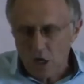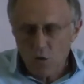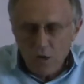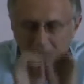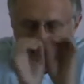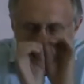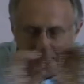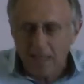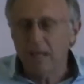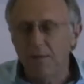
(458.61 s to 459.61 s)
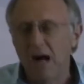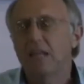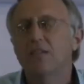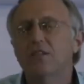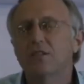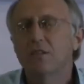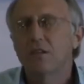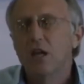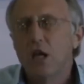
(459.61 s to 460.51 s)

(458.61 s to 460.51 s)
you will clear the minds.